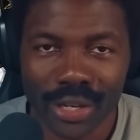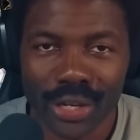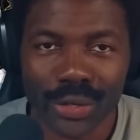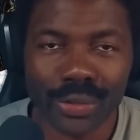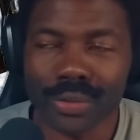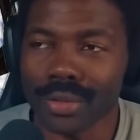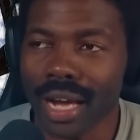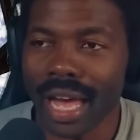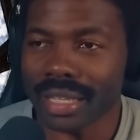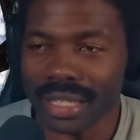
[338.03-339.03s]
who
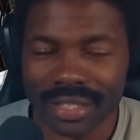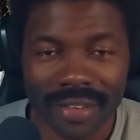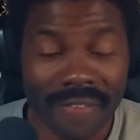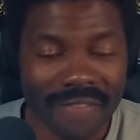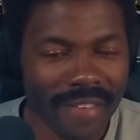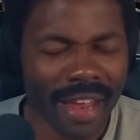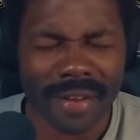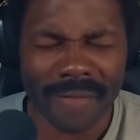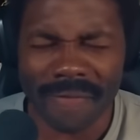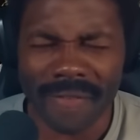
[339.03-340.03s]
are these
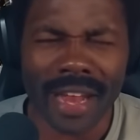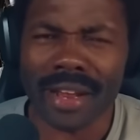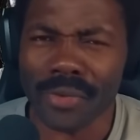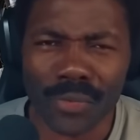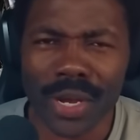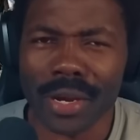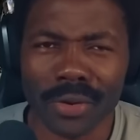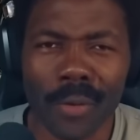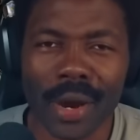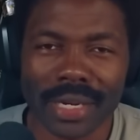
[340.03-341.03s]
very very weird
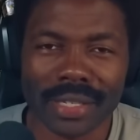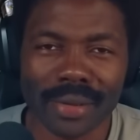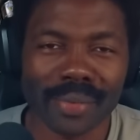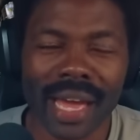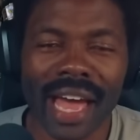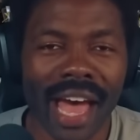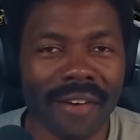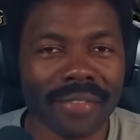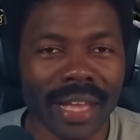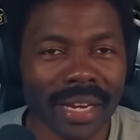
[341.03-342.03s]
organisms that
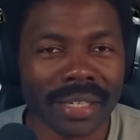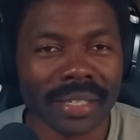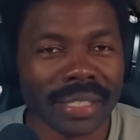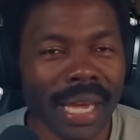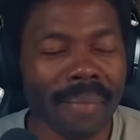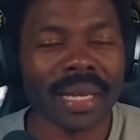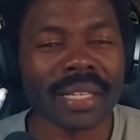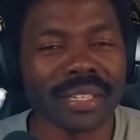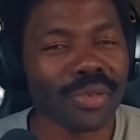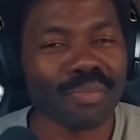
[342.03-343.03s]
have like the
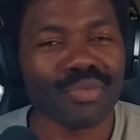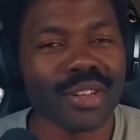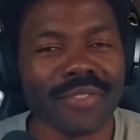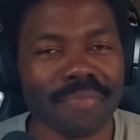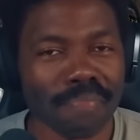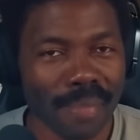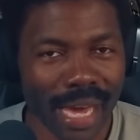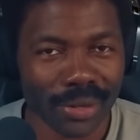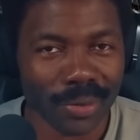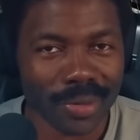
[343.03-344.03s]
ability to breathe
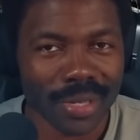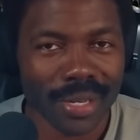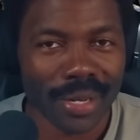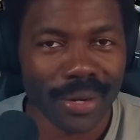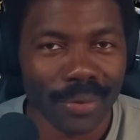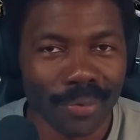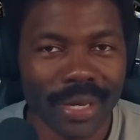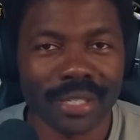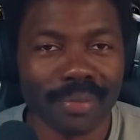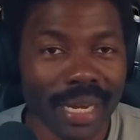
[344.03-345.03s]
metal
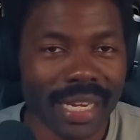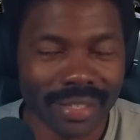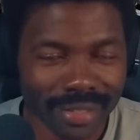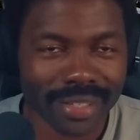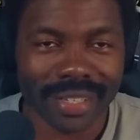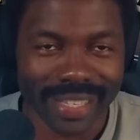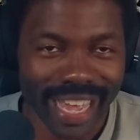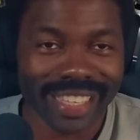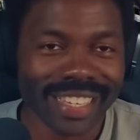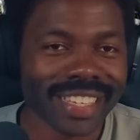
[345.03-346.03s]
which means
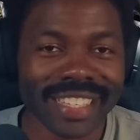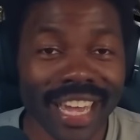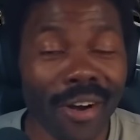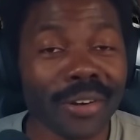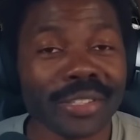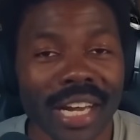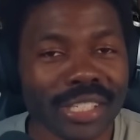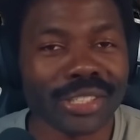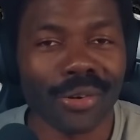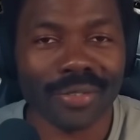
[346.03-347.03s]
that they
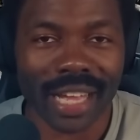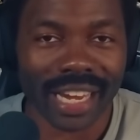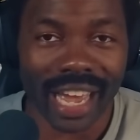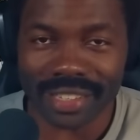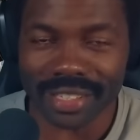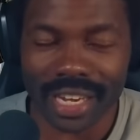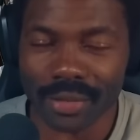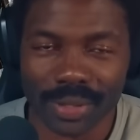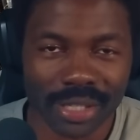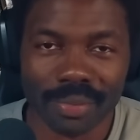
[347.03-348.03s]
oxidize stuff like
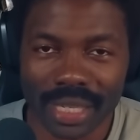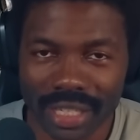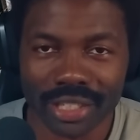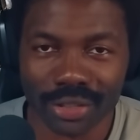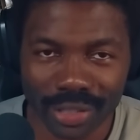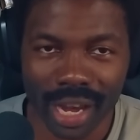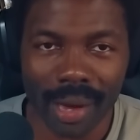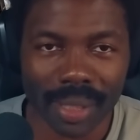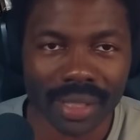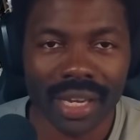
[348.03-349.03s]
acetate which is basically just
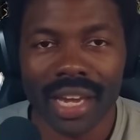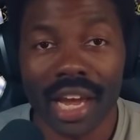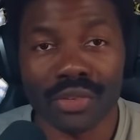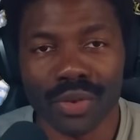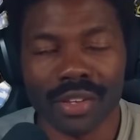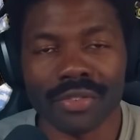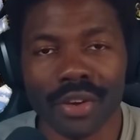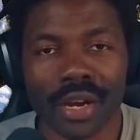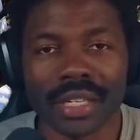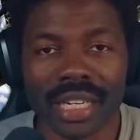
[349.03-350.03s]
carbon and
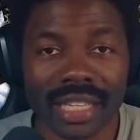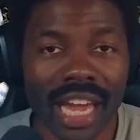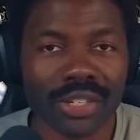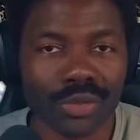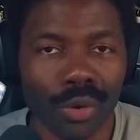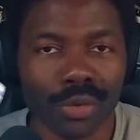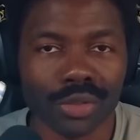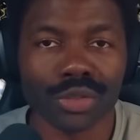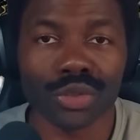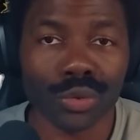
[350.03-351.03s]
transfer the
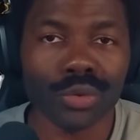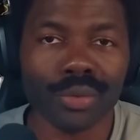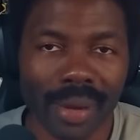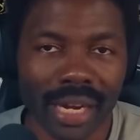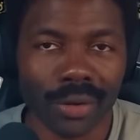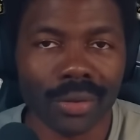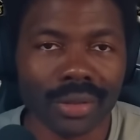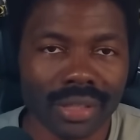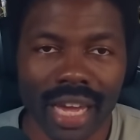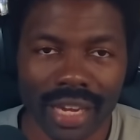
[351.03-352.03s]
electrons to the
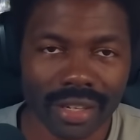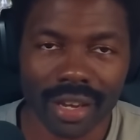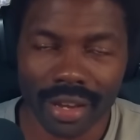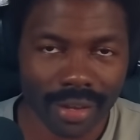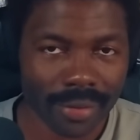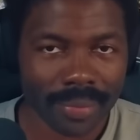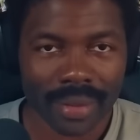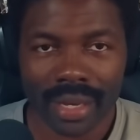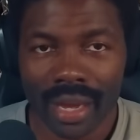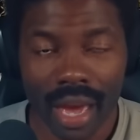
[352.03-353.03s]
metal like uh,
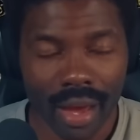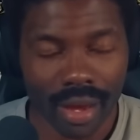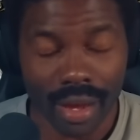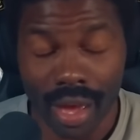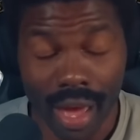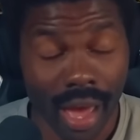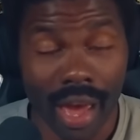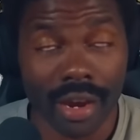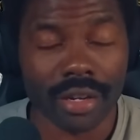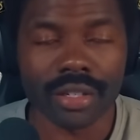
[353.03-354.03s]
uh,
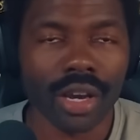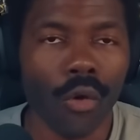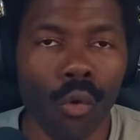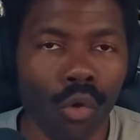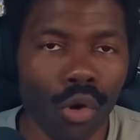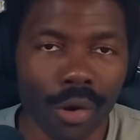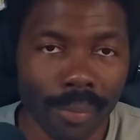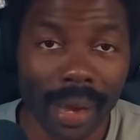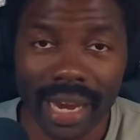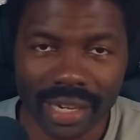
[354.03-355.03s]
iron or
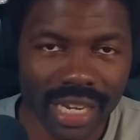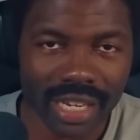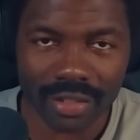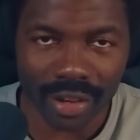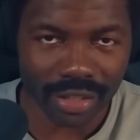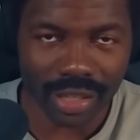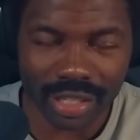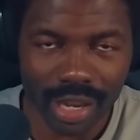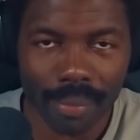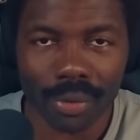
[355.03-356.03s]
manganese as an
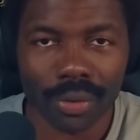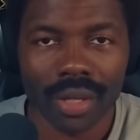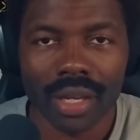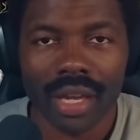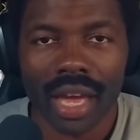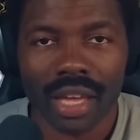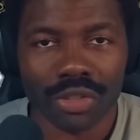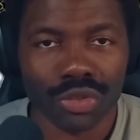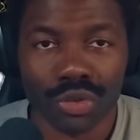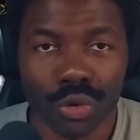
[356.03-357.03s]
example
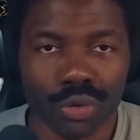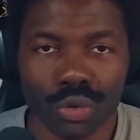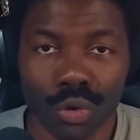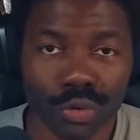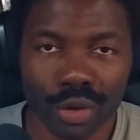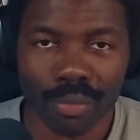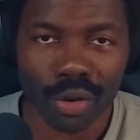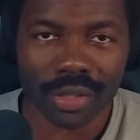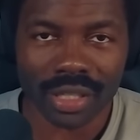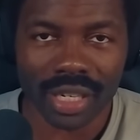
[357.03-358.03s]
so to go to the
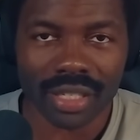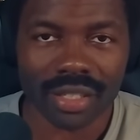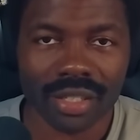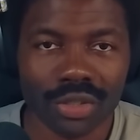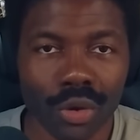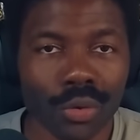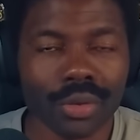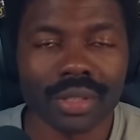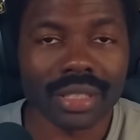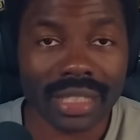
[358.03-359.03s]
processes
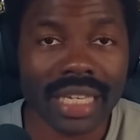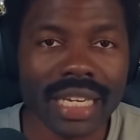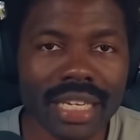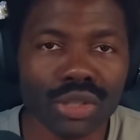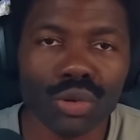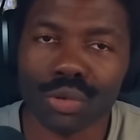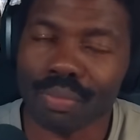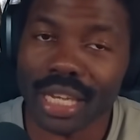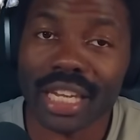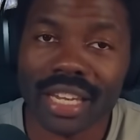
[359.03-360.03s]
so these could
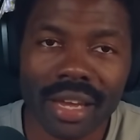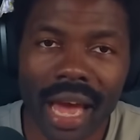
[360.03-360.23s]
be